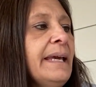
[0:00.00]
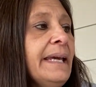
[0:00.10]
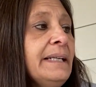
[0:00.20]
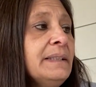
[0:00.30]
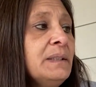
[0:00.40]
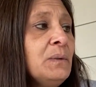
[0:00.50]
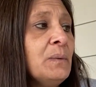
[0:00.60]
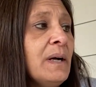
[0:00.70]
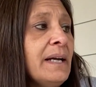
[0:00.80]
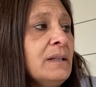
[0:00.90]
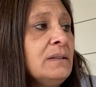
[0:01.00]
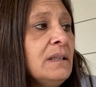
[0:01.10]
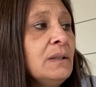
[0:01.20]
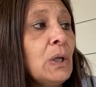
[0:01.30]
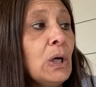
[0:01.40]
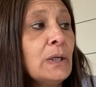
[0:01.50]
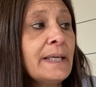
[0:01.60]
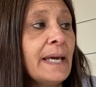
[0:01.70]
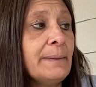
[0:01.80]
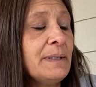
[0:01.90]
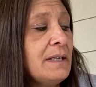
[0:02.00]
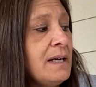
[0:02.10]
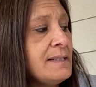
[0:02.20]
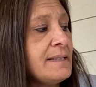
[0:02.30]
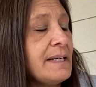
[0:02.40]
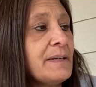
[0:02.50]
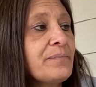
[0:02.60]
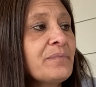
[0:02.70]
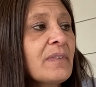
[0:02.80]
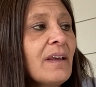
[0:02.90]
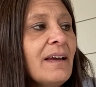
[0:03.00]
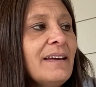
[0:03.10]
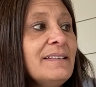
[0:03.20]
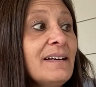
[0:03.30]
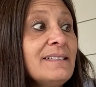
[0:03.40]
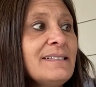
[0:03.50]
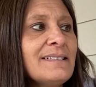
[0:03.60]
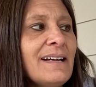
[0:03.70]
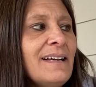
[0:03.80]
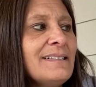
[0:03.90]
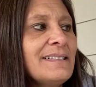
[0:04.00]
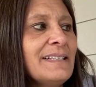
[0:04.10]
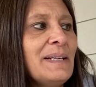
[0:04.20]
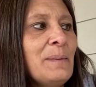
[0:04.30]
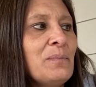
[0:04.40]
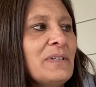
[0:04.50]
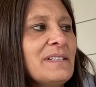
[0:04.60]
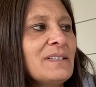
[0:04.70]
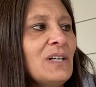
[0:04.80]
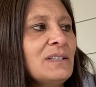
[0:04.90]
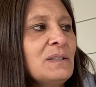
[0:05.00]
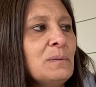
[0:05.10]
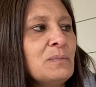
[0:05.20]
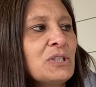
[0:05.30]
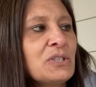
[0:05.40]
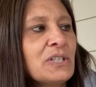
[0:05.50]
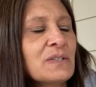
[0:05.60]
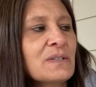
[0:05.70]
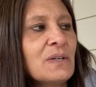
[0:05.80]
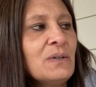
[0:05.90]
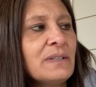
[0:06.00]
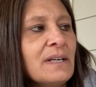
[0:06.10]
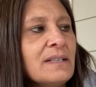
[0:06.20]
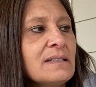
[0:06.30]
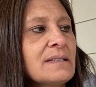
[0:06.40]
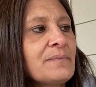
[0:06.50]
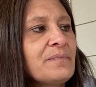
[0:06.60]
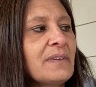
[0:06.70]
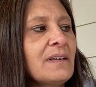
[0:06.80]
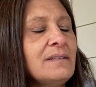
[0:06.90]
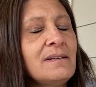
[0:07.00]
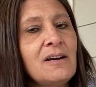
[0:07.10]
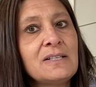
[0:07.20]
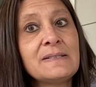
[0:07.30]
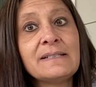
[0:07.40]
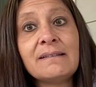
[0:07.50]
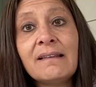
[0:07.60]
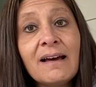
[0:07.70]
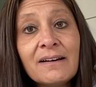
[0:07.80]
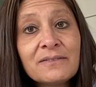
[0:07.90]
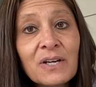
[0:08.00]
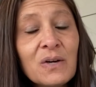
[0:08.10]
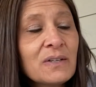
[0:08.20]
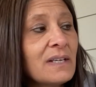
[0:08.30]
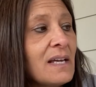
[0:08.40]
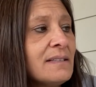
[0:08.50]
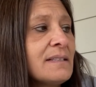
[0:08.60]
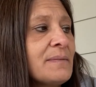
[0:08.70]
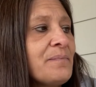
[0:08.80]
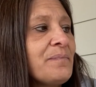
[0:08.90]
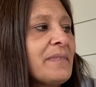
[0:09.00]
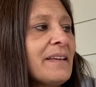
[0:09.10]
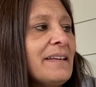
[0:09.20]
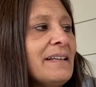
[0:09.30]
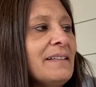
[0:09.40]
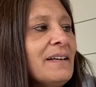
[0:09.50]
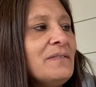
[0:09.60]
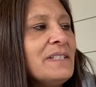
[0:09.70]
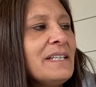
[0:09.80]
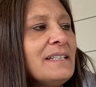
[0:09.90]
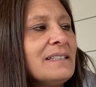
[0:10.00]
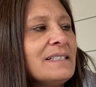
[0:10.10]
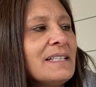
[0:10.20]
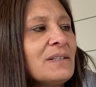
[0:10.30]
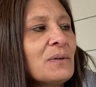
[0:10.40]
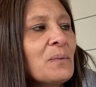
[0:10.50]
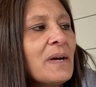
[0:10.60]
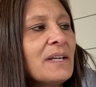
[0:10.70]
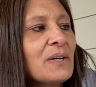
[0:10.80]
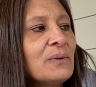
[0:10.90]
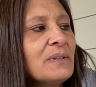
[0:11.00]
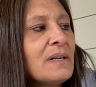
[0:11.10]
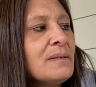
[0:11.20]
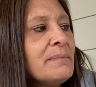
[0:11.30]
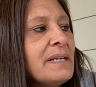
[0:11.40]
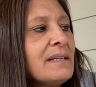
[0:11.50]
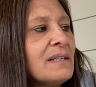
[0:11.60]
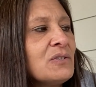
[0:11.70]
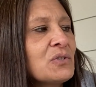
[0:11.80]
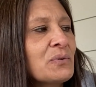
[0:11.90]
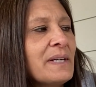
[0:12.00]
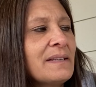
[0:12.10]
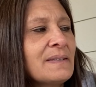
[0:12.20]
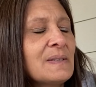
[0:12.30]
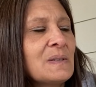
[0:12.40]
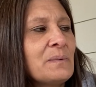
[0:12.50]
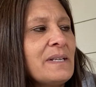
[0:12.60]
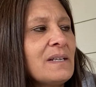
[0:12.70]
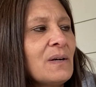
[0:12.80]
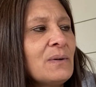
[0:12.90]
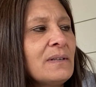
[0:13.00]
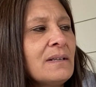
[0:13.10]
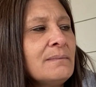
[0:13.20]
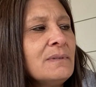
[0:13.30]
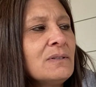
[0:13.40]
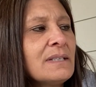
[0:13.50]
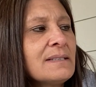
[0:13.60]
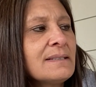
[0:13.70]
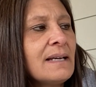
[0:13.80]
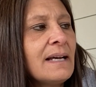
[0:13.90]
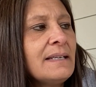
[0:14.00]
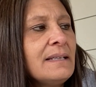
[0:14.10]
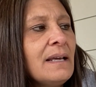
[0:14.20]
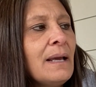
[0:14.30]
In a little while, along came Anansi. Anansi's eyes lit up when he saw little bush deer's coconuts. Anansi loved coconuts. He loved to eat the tender white coconut meat and drink the sweet coconut milk inside,